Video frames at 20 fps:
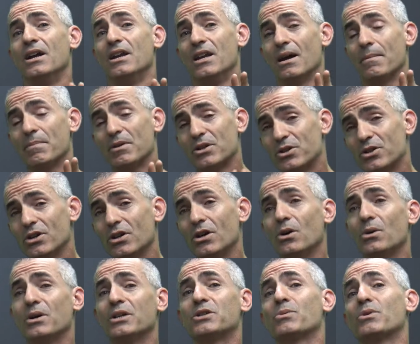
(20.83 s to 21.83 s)
Number
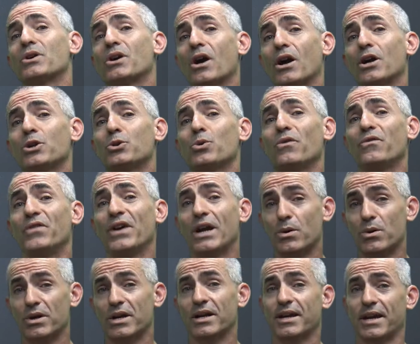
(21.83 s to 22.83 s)
two, it's in regard to
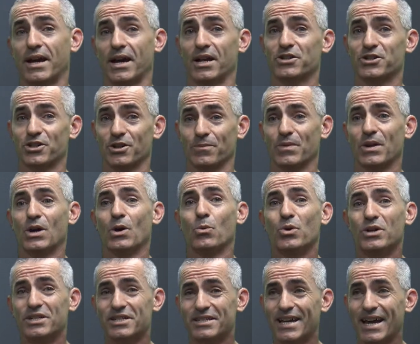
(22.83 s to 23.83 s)
ovarian cancer,
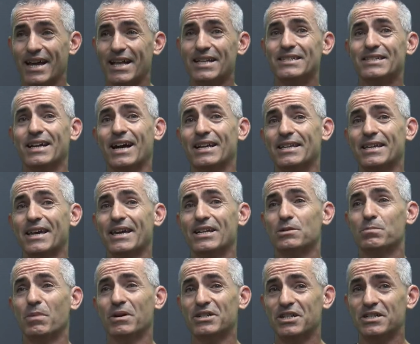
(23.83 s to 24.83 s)
which tends not to get
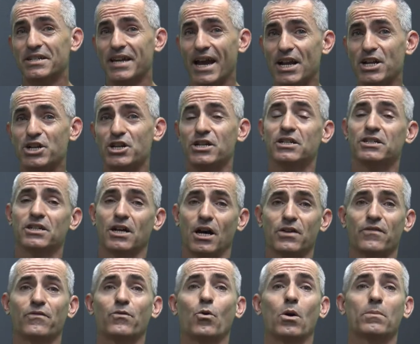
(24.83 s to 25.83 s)
as much attention as
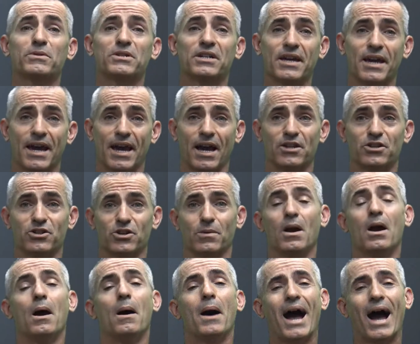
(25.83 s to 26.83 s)
other forms of cancer.
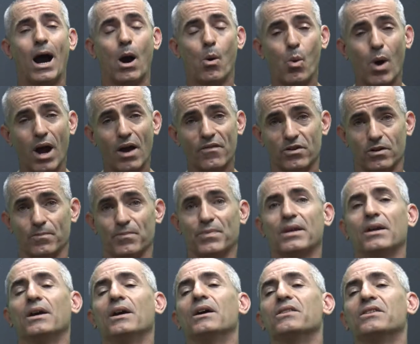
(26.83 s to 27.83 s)
However,
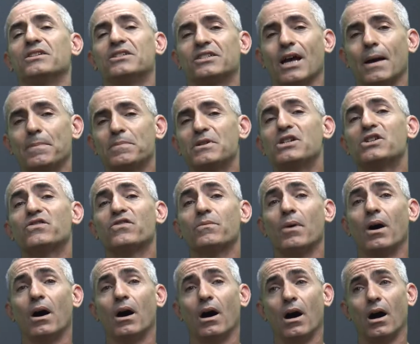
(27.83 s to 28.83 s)
the substance
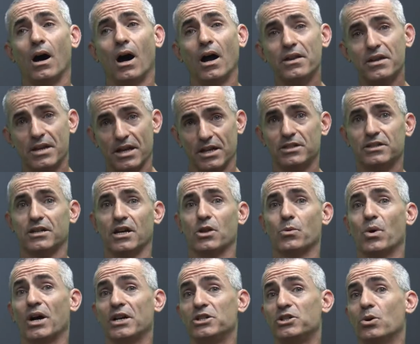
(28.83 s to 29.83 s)
from onions,
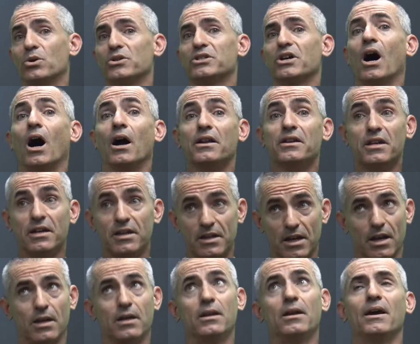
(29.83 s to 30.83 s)
otherwise known as
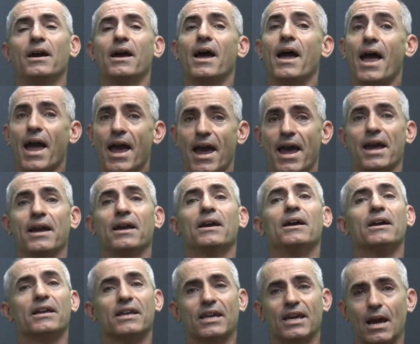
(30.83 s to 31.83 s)
Onionin A,
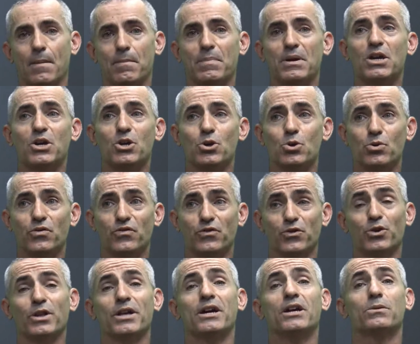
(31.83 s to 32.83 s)
can be
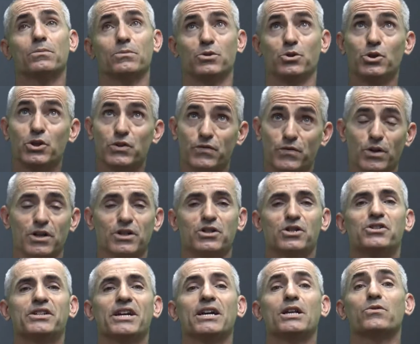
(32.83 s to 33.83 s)
useful in
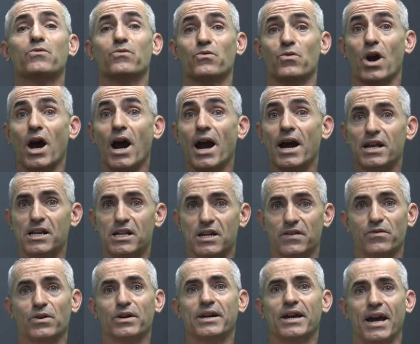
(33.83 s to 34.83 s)
a variety of
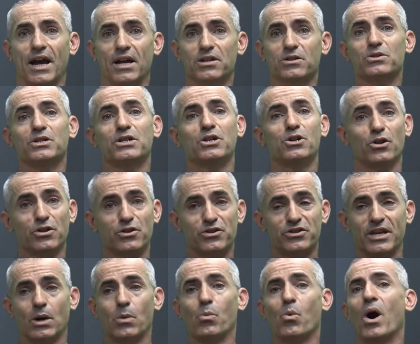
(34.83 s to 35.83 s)
different cancers, and you'll
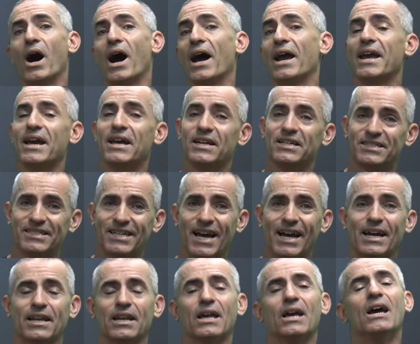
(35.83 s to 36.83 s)
understand why in a
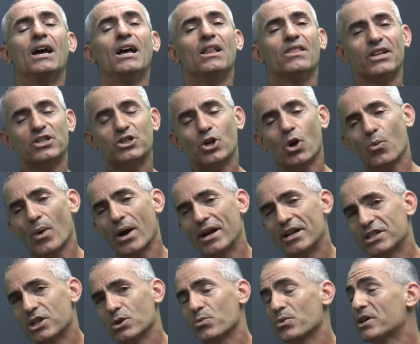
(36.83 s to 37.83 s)
second. Let's go right
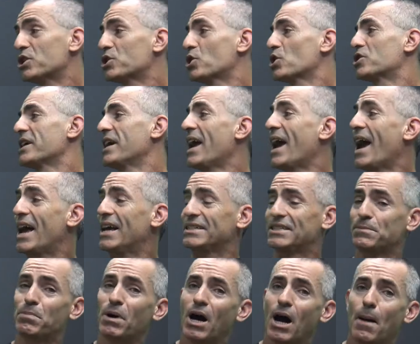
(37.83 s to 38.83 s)
into the research
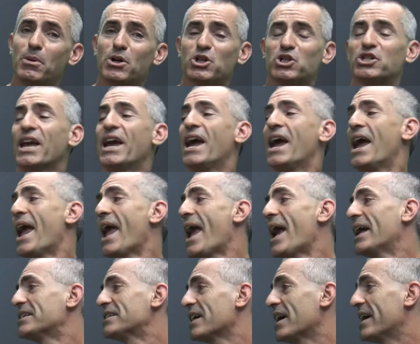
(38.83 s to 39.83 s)
as published.
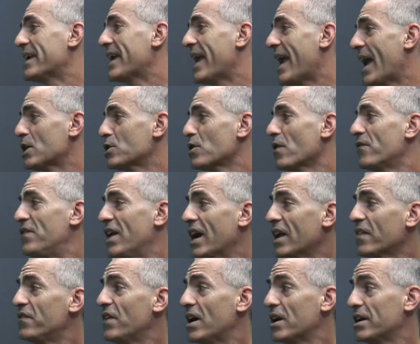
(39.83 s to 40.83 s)
Anti-cancer
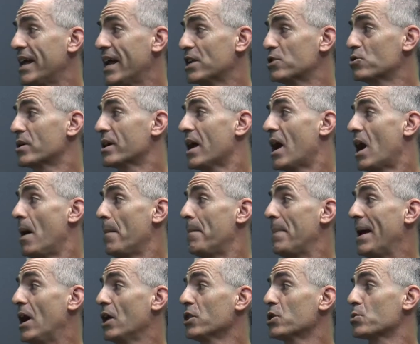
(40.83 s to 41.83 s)
effect found a natural
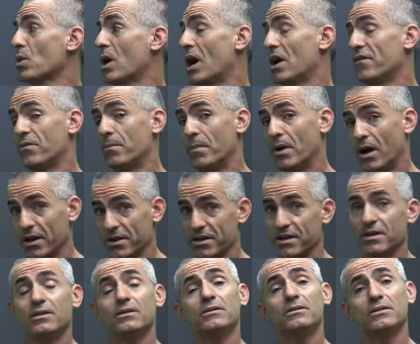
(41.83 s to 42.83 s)
compound derived from
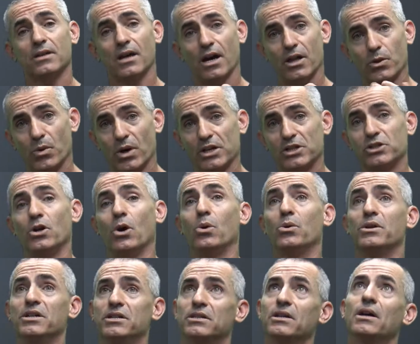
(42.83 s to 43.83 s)
onions, otherwise
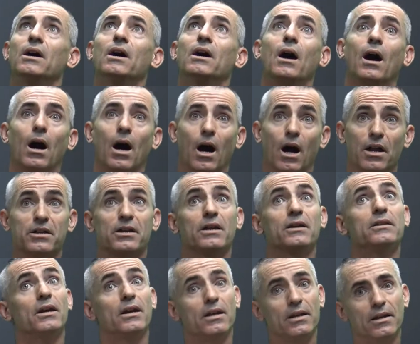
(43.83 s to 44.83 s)
known as
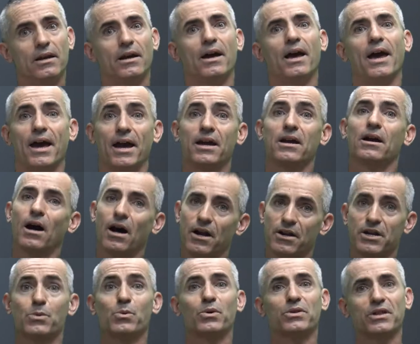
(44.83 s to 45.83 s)
Onionin A,
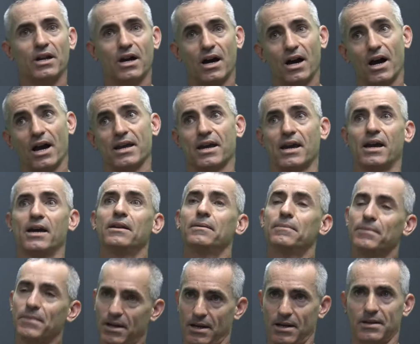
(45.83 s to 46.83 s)
onion with an I-N
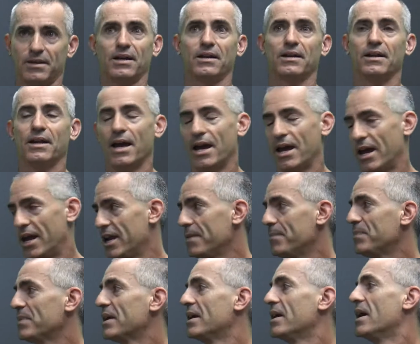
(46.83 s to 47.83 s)
and then an
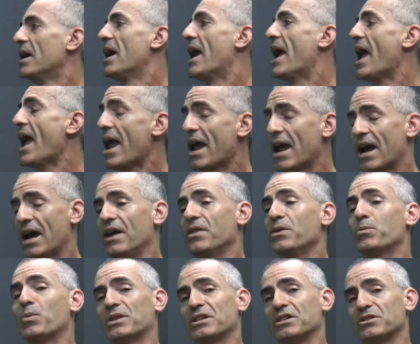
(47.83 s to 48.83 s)
A.
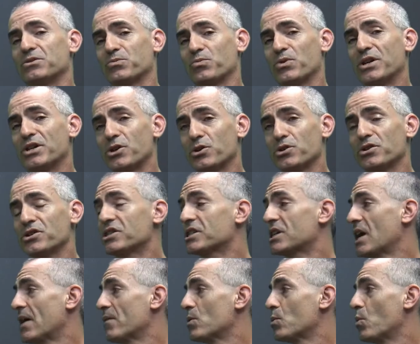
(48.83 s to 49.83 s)
And what this research
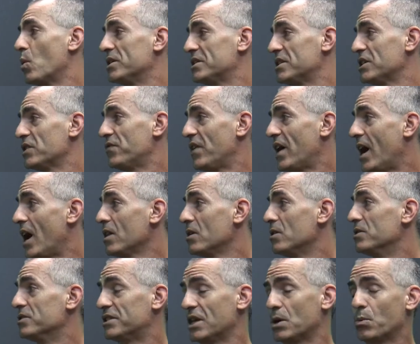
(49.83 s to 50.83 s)
discovered was as
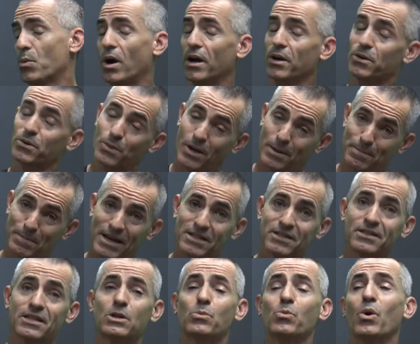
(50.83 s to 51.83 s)
follows. They
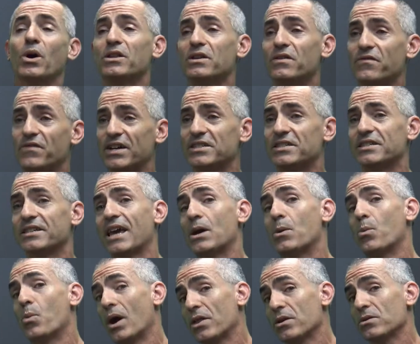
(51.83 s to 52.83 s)
basically wanted to
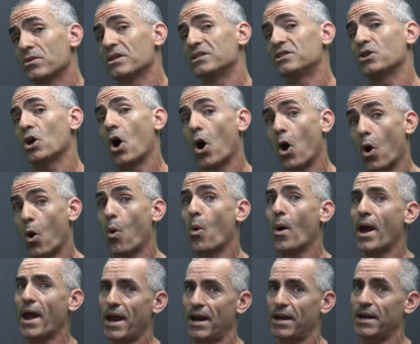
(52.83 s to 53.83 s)
investigate whether this
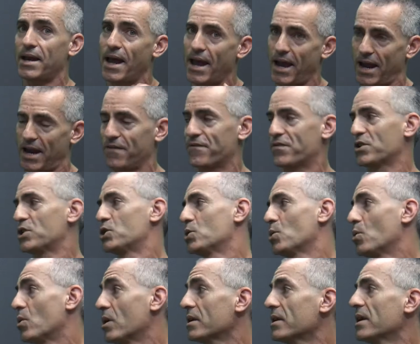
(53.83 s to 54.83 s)
ONA, for
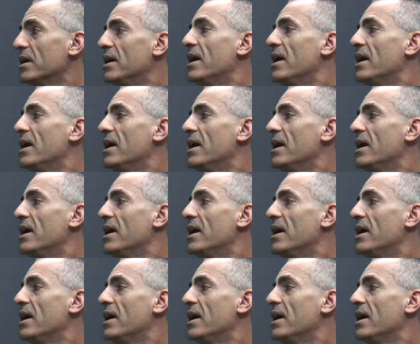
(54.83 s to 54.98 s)
short,